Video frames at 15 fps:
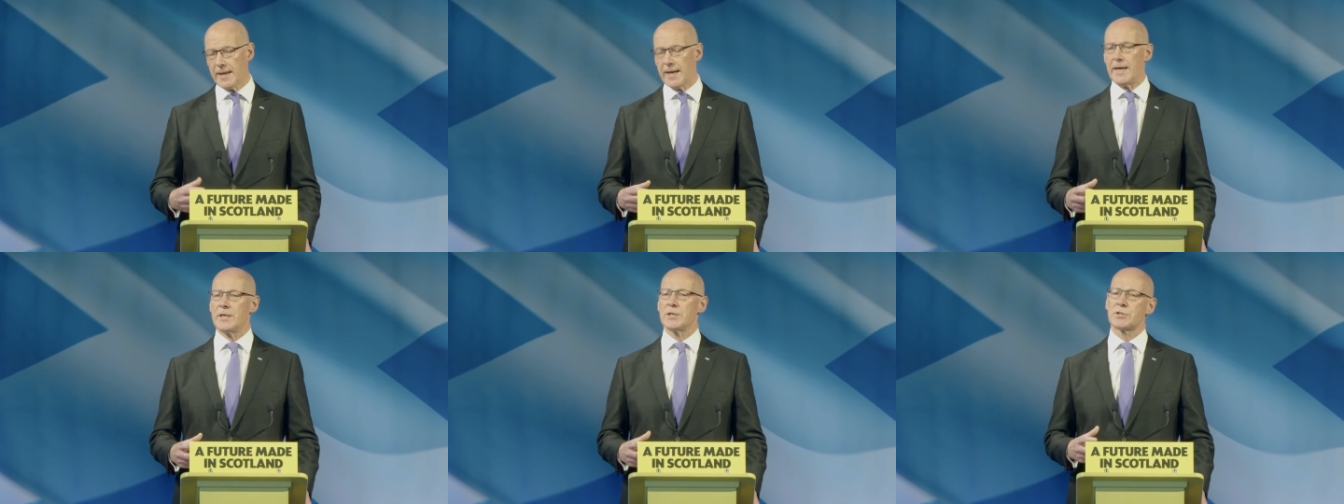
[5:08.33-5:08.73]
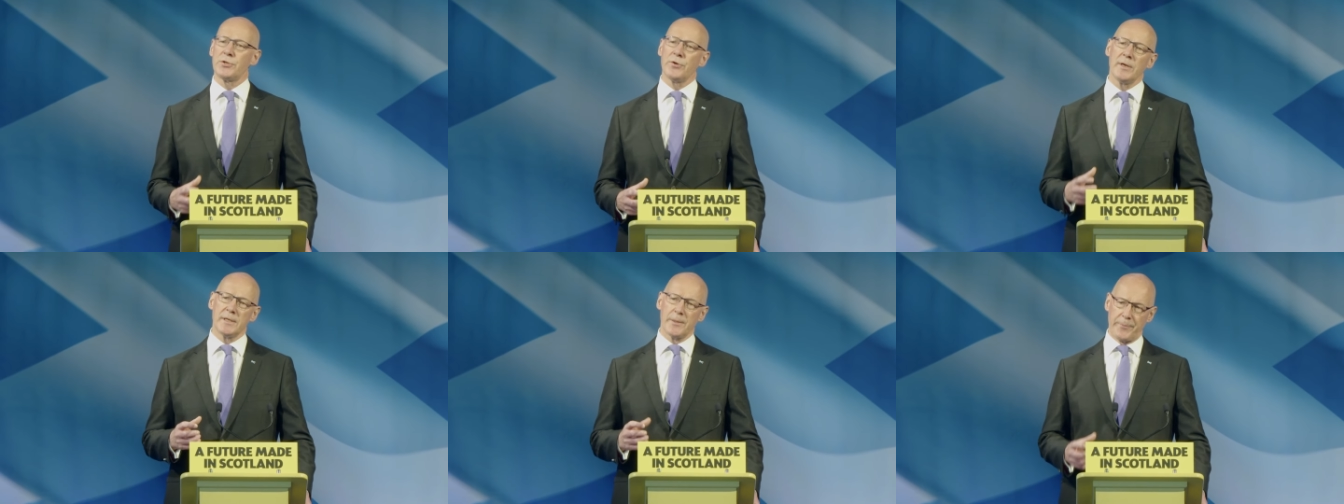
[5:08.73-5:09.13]
It is
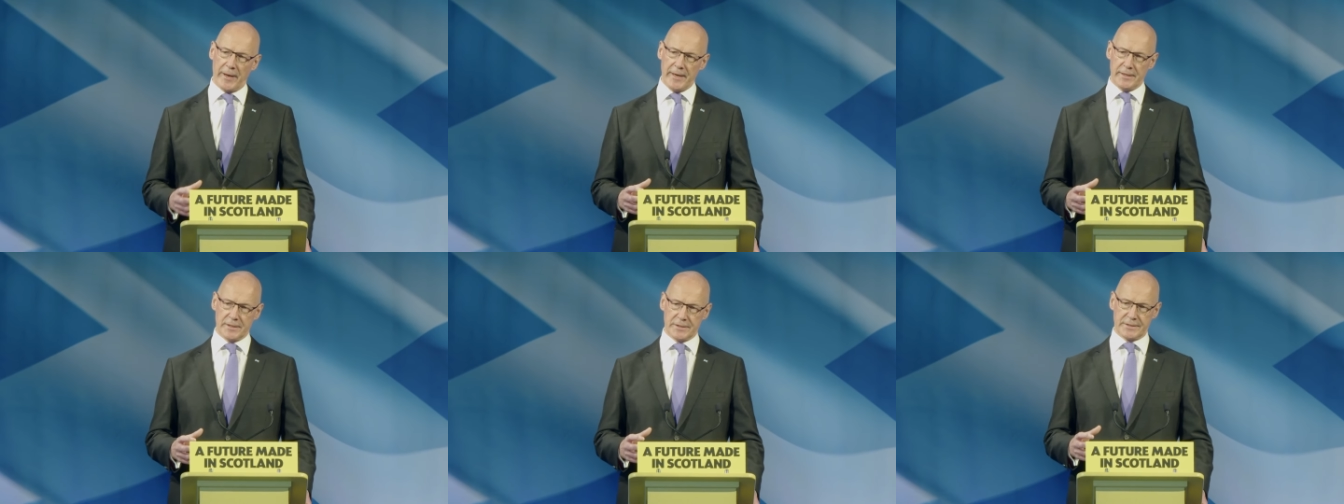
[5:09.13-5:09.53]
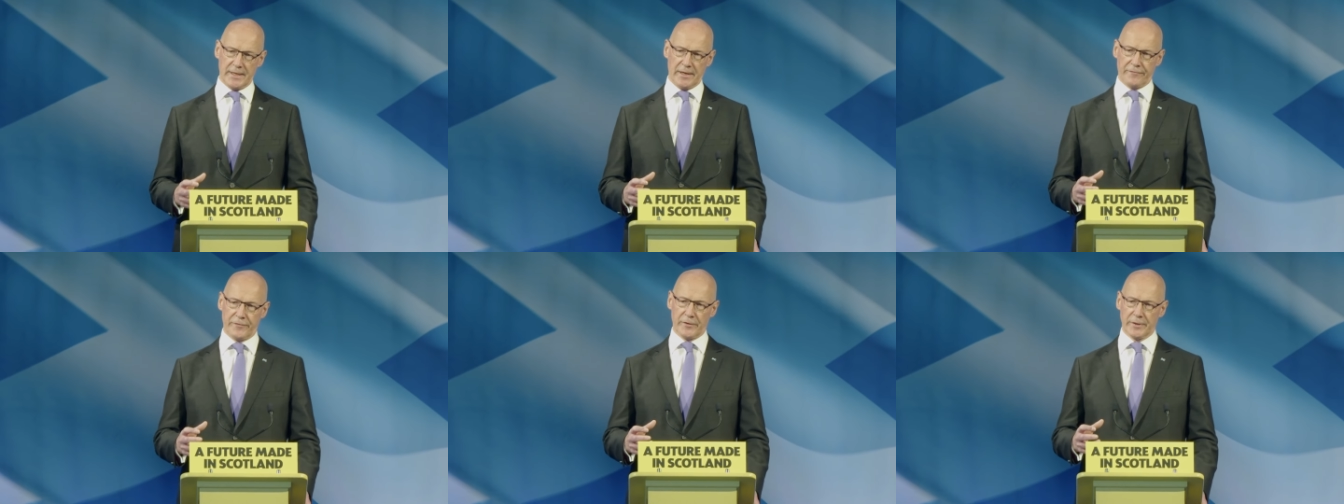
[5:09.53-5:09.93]
through independence,
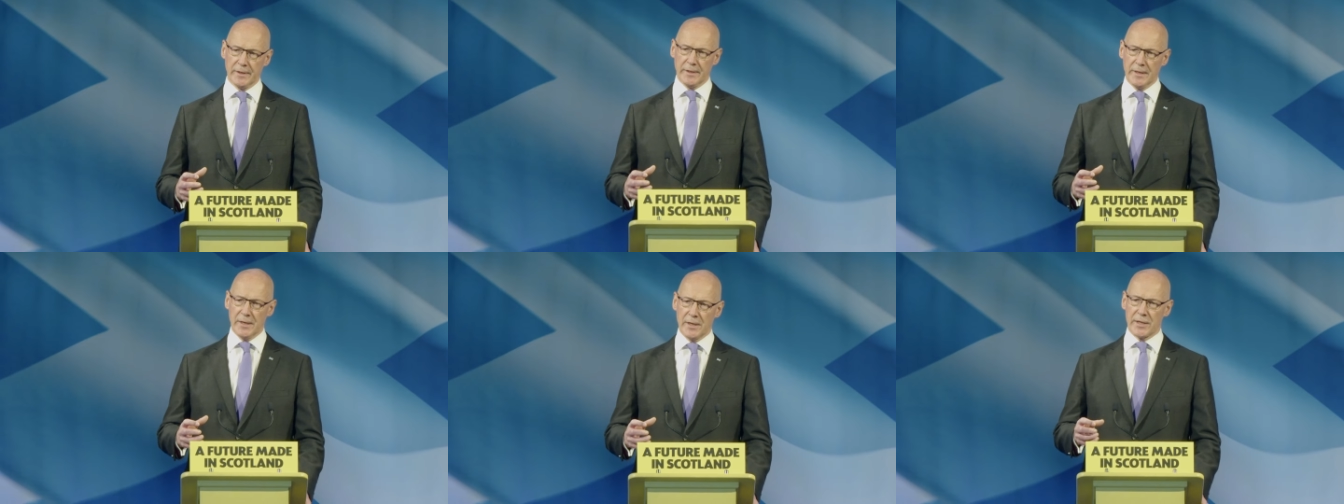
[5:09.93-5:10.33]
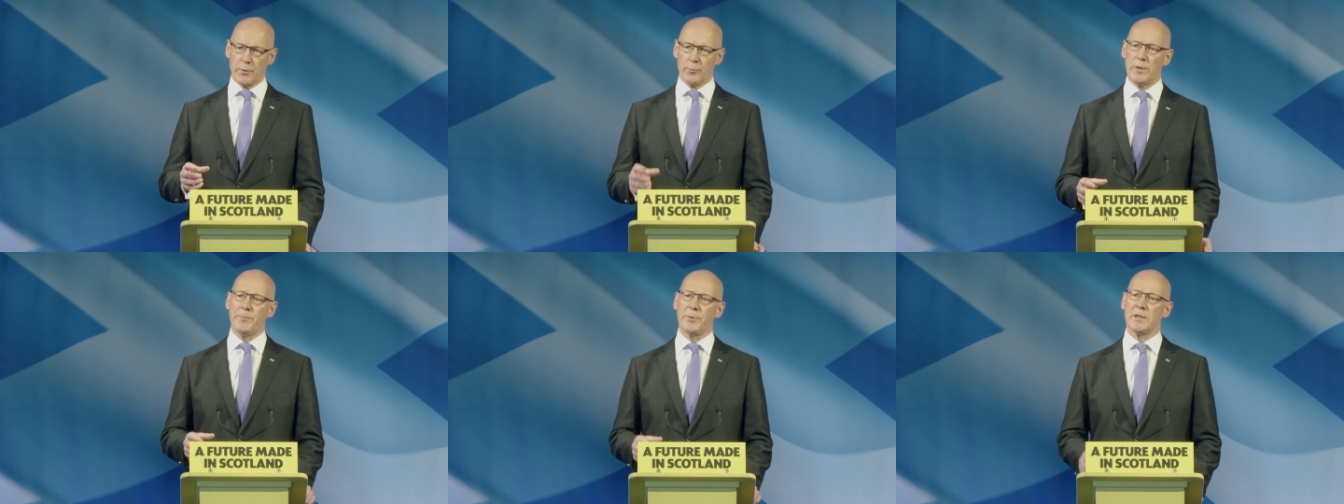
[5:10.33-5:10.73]
therefore, that
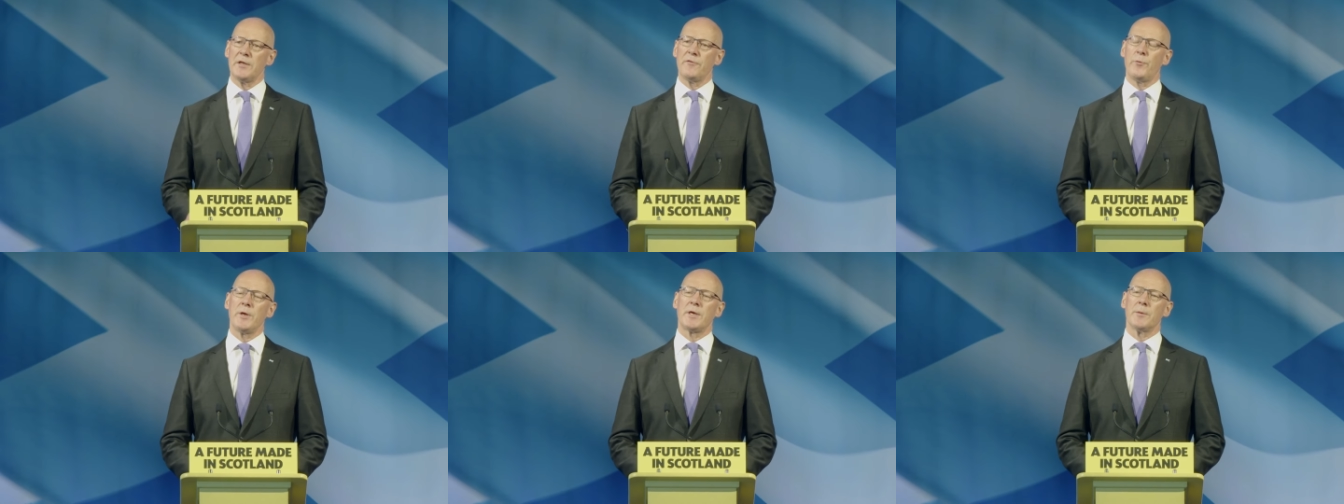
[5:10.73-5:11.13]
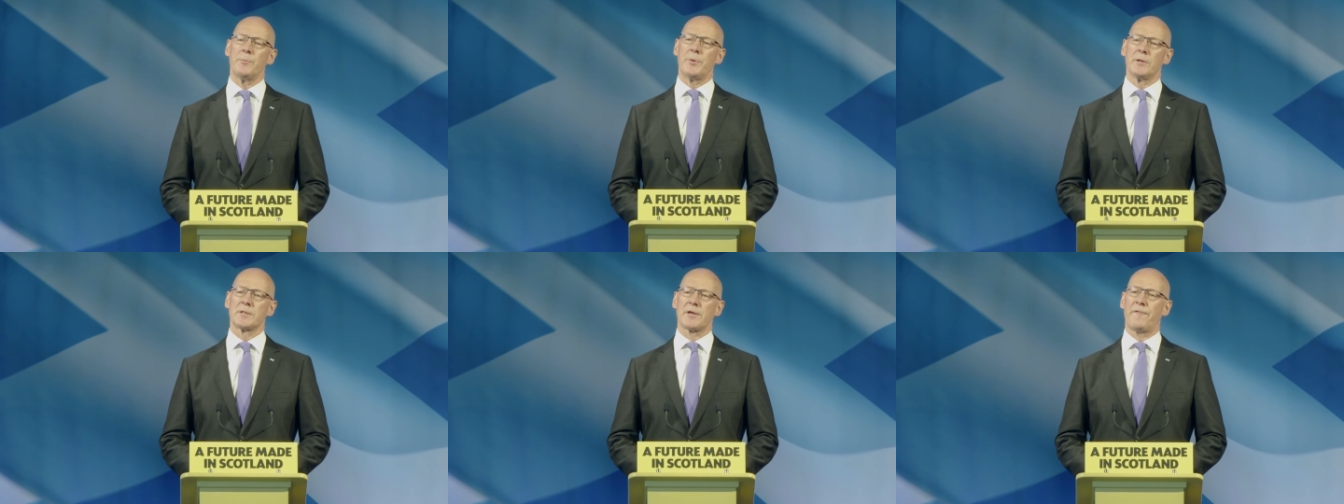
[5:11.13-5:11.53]
we believe we can
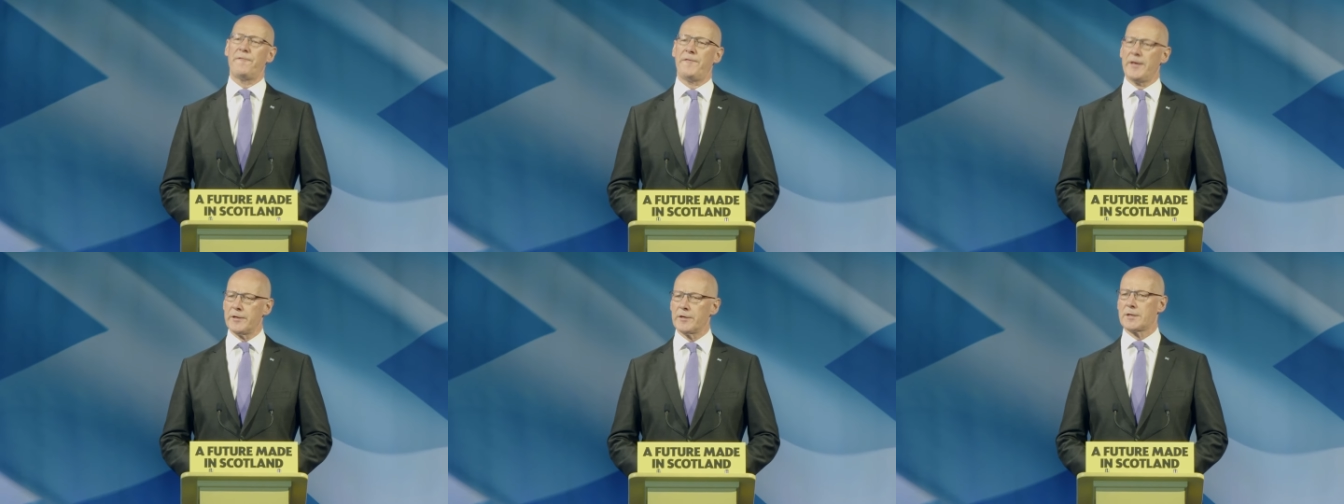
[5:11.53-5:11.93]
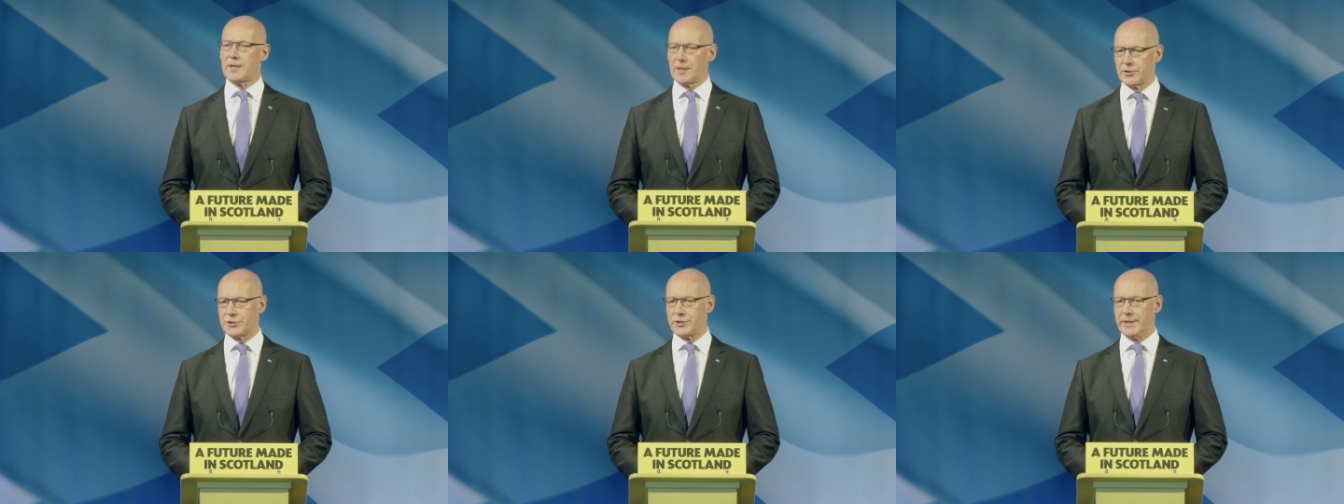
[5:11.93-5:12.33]
build a fairer
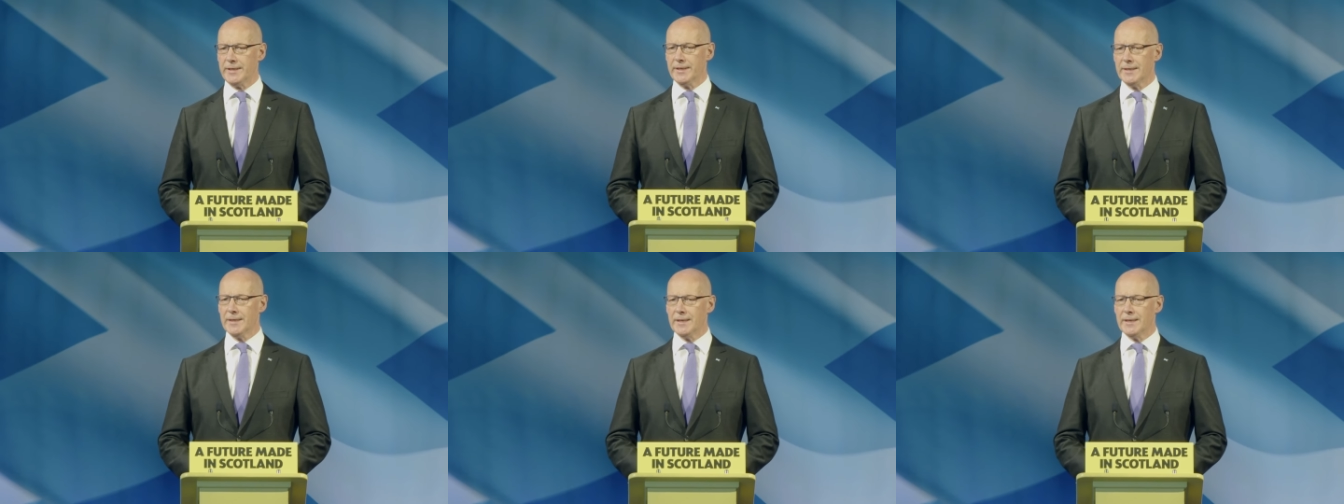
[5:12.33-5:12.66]
country